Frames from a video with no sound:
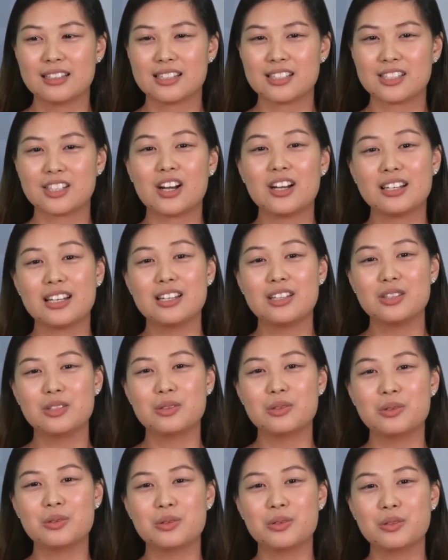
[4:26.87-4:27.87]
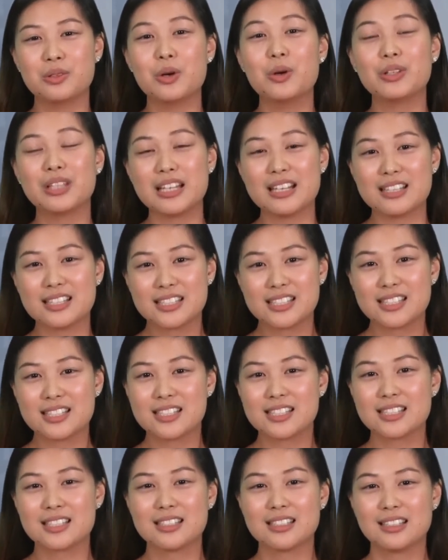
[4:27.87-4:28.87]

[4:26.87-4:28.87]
started to notice